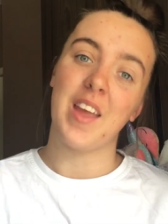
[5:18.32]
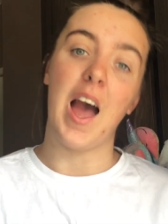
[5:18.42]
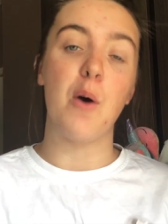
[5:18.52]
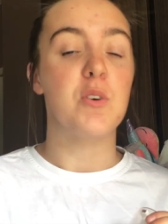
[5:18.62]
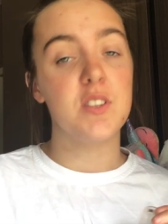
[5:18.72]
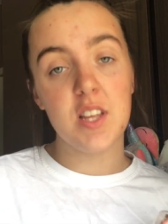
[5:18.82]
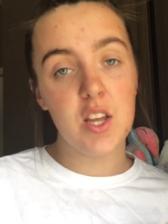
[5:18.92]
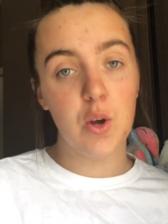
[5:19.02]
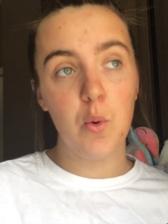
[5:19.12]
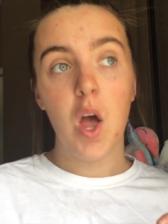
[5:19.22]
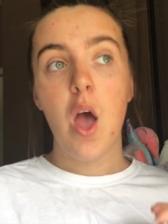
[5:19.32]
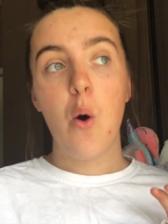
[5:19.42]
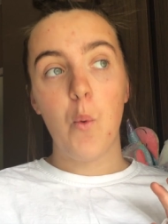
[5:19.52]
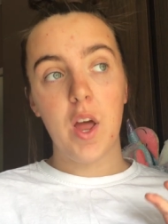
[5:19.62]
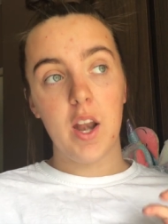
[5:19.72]
I will see you
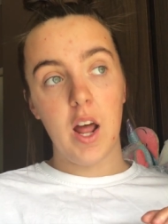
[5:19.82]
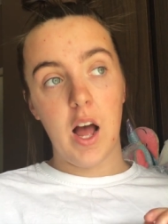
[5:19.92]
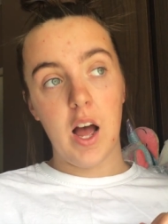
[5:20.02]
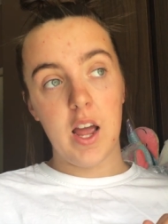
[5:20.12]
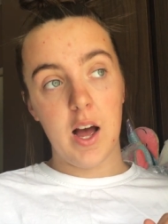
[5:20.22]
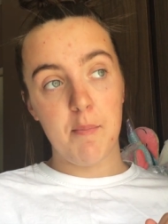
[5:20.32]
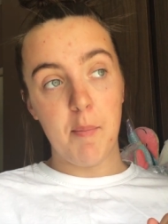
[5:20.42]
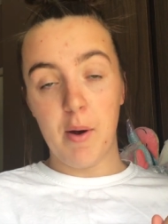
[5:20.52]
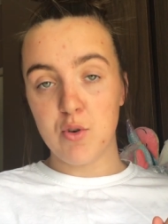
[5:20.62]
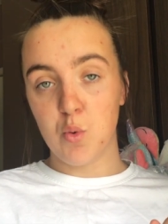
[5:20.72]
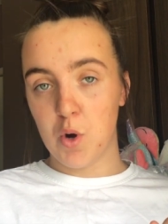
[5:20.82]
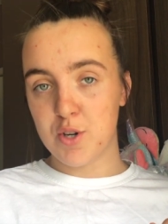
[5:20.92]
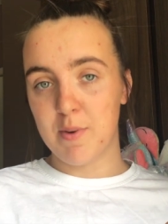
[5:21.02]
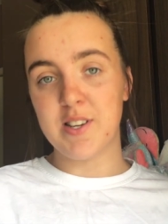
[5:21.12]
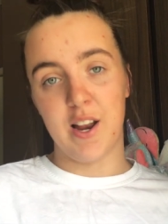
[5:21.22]
when I am about to wash
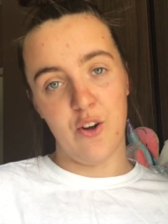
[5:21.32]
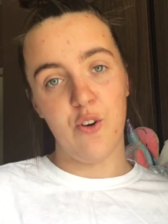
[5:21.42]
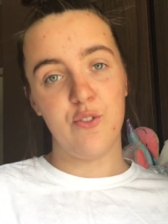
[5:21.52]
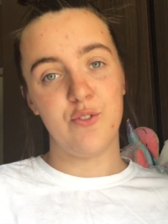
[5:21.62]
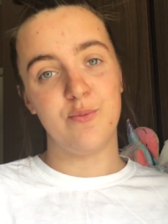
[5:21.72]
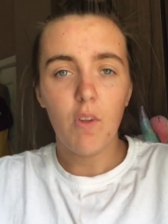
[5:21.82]
my tan off.